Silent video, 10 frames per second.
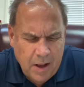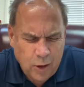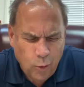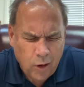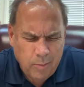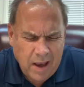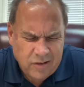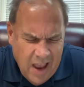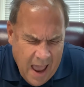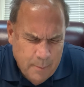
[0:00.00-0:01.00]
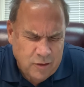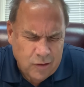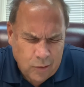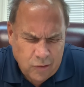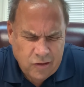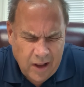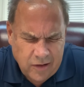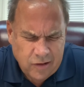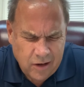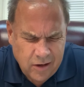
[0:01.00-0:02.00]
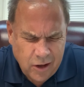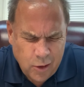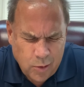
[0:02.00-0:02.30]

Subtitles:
Lord, it makes absolute sense unto you,